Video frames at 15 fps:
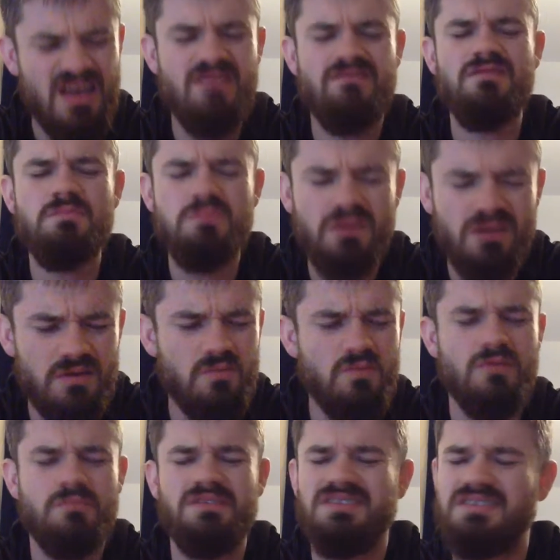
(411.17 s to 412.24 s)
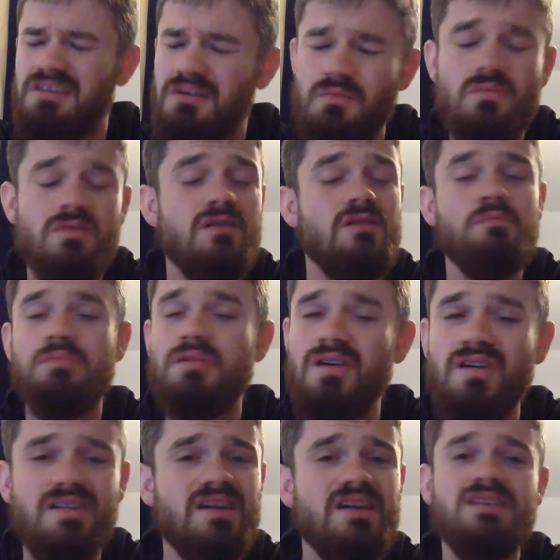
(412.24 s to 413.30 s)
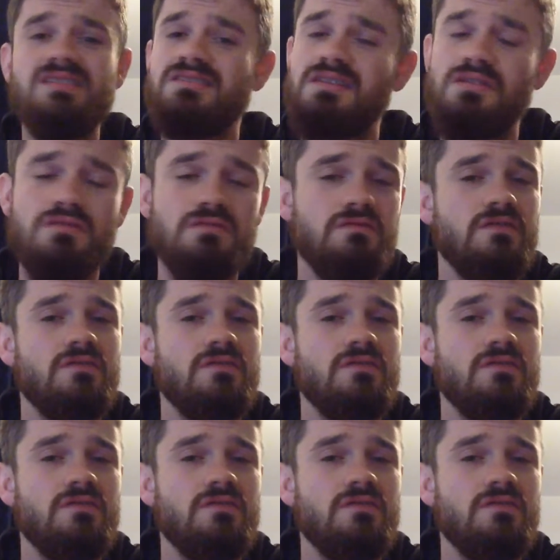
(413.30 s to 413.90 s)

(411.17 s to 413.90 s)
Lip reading: Everybody won't be someone but their self.